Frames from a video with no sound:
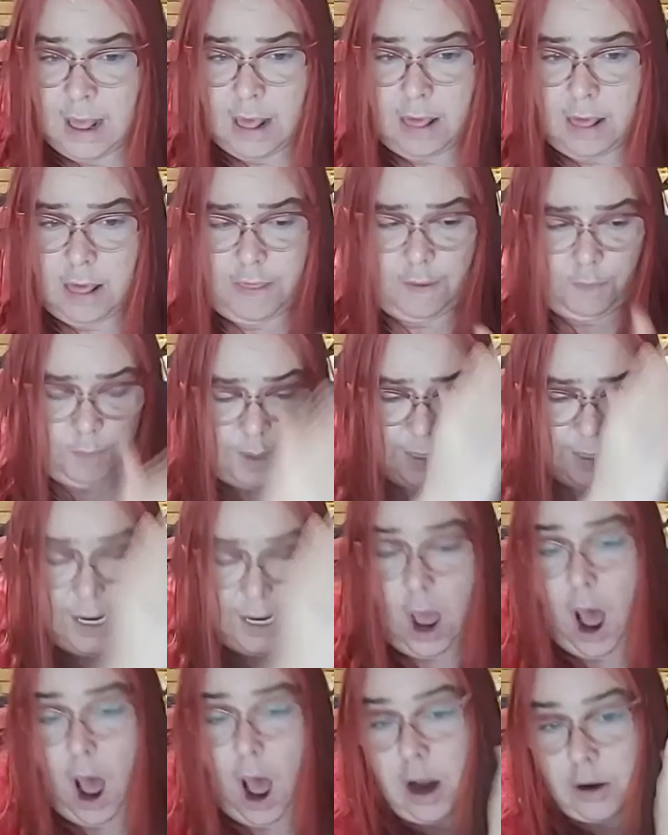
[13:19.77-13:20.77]
the really
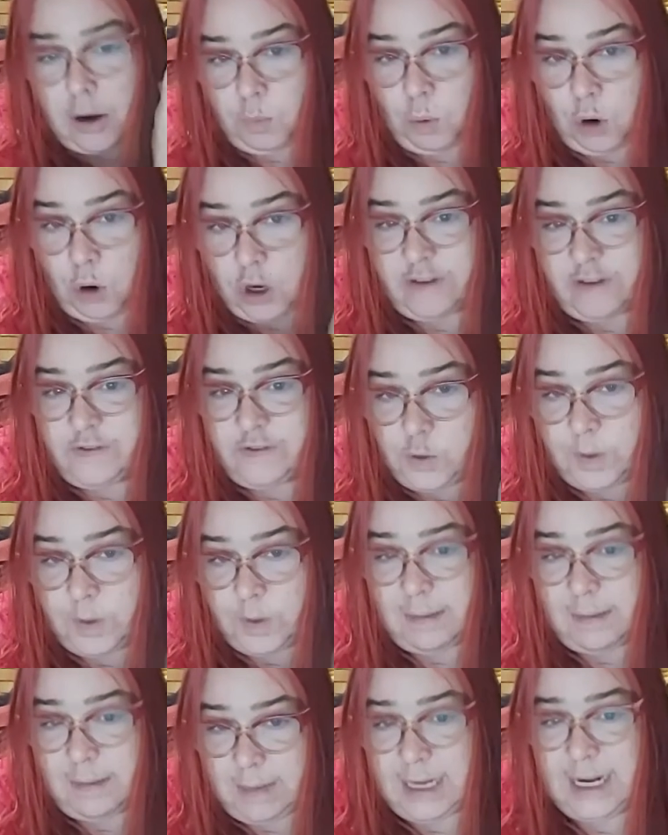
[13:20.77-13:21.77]
hard work of doing
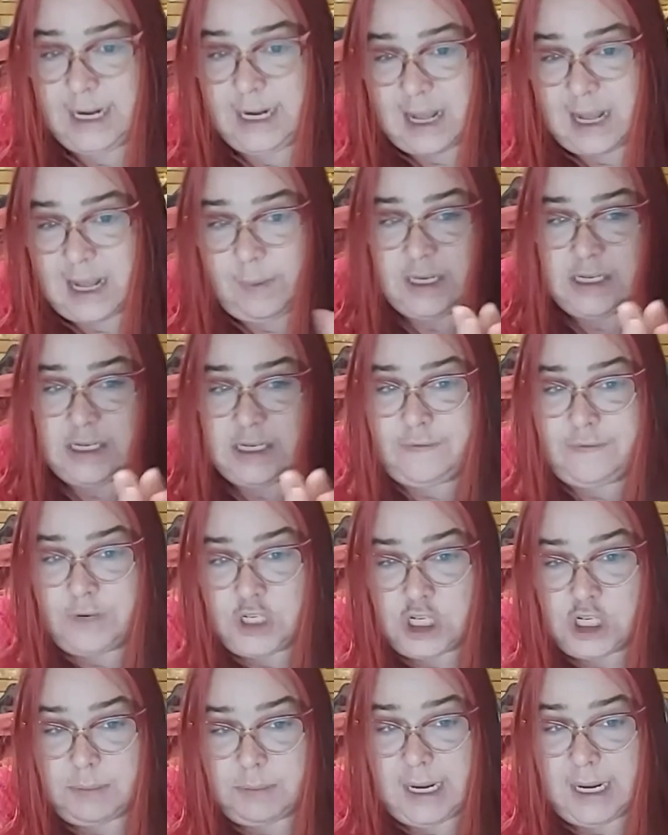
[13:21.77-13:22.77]
the media that we did for
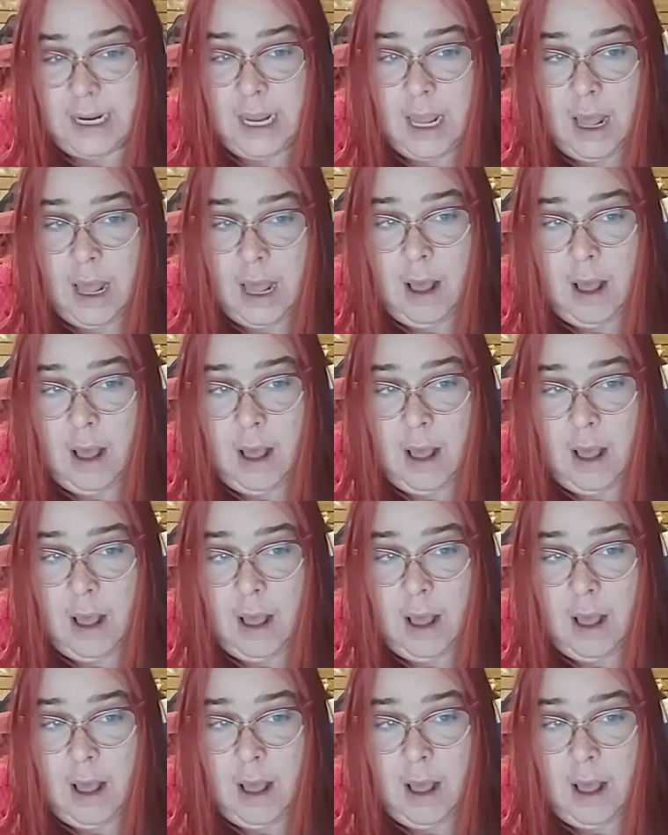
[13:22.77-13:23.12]
Jimmy,